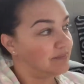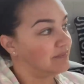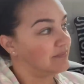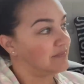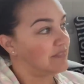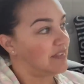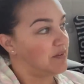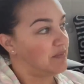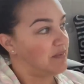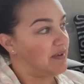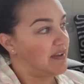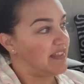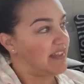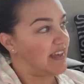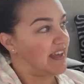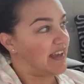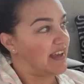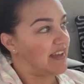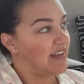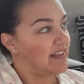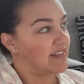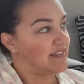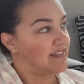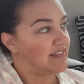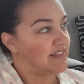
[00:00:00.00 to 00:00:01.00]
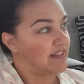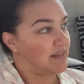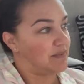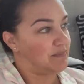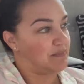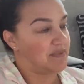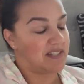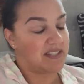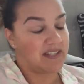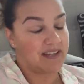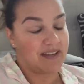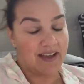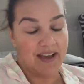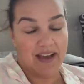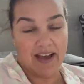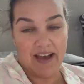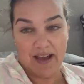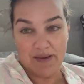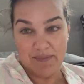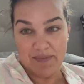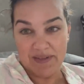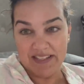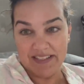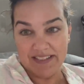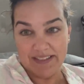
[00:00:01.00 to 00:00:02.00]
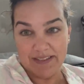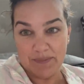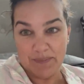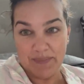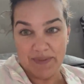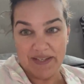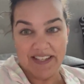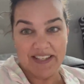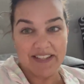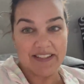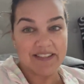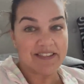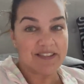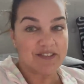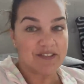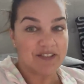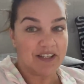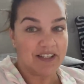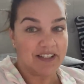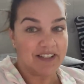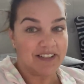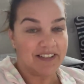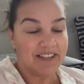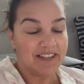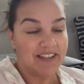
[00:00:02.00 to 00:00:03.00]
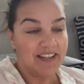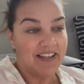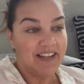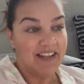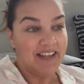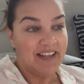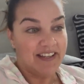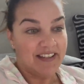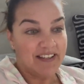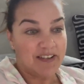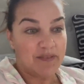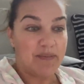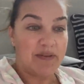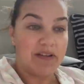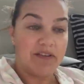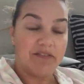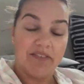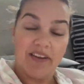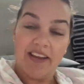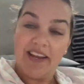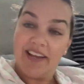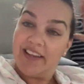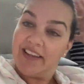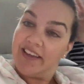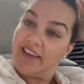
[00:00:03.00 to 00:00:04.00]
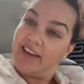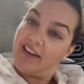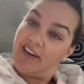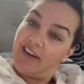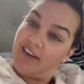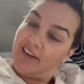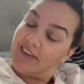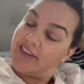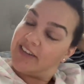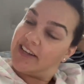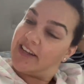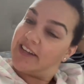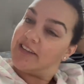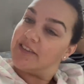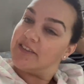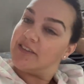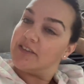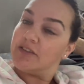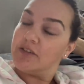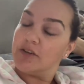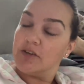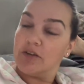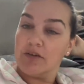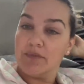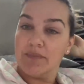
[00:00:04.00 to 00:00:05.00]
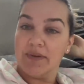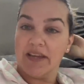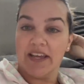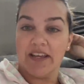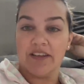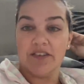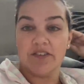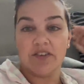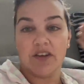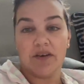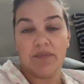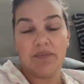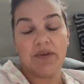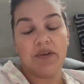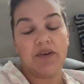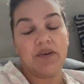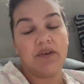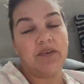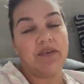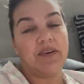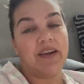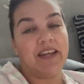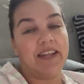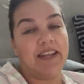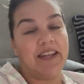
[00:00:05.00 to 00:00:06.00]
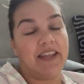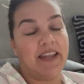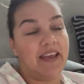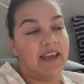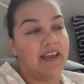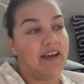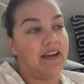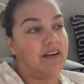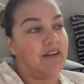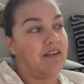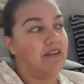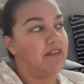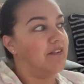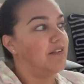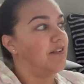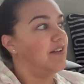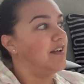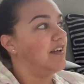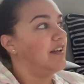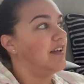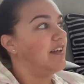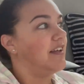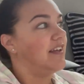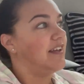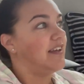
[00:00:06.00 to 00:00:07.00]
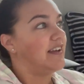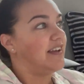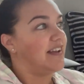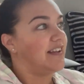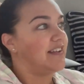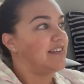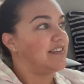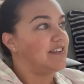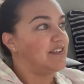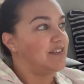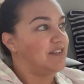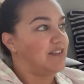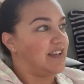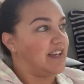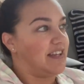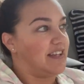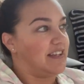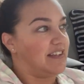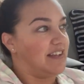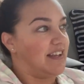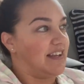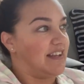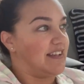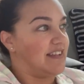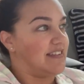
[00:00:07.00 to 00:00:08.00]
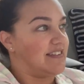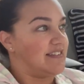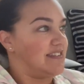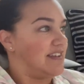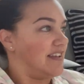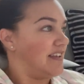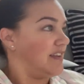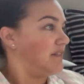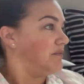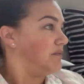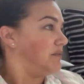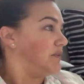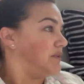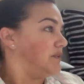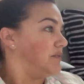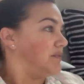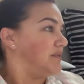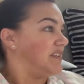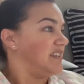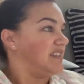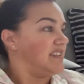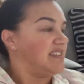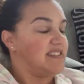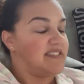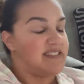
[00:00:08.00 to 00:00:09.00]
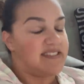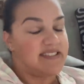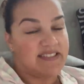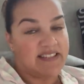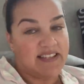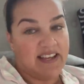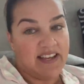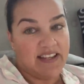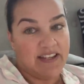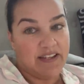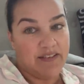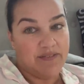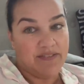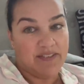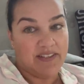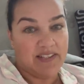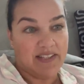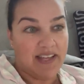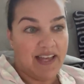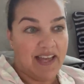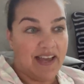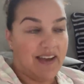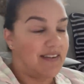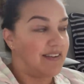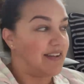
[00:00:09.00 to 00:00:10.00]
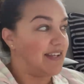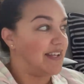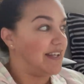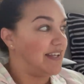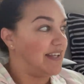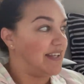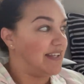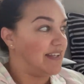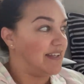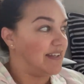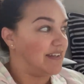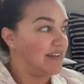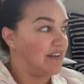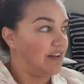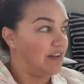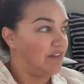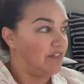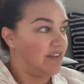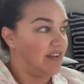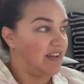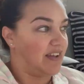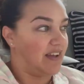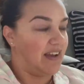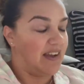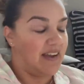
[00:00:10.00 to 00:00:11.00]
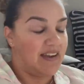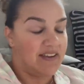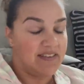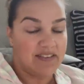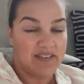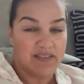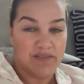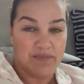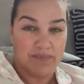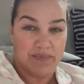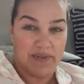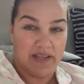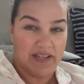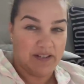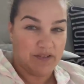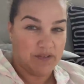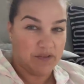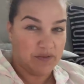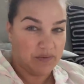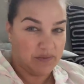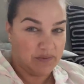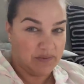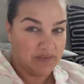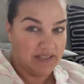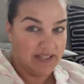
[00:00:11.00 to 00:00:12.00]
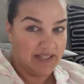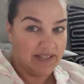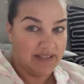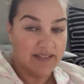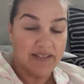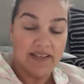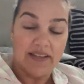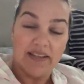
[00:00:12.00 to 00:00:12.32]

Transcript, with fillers: the weather has seemed to calm a little bit. So it's been really hot and stormy and tropical and now it's looking like it said it would, which is kind of cloudy, overcast and cooler.